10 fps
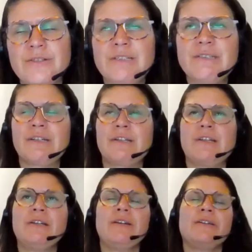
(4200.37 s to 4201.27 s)
interesting
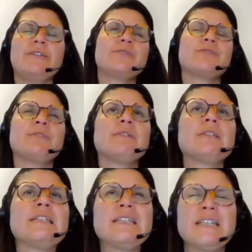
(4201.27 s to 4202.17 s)
yeah yeah, sure
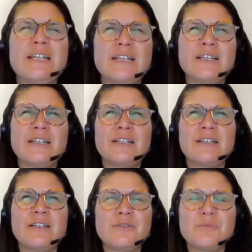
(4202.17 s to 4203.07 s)

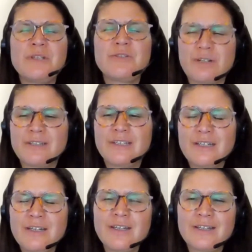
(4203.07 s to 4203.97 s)
uh, to be tried
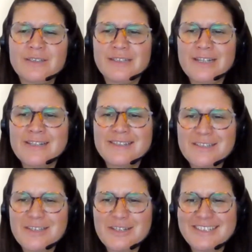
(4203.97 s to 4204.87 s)
yeah yeah yeah let's
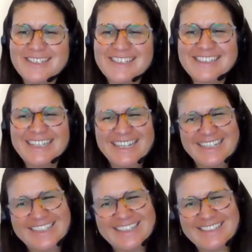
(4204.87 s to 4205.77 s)
discuss this uh,
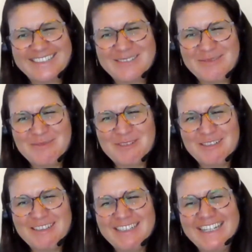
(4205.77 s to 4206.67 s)
exactly. uh, some
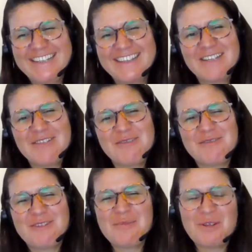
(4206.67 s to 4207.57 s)
more thank you
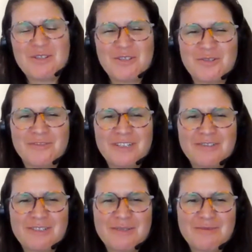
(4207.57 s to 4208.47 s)
very much
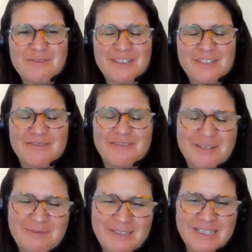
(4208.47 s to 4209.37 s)
Vikram, for
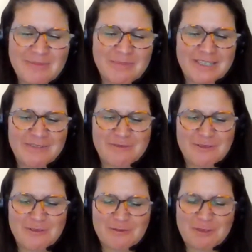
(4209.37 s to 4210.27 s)
inviting me
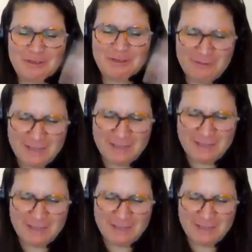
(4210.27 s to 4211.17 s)
for
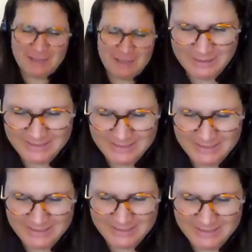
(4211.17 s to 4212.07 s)
refreshing
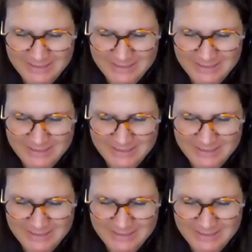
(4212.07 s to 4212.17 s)
always uh,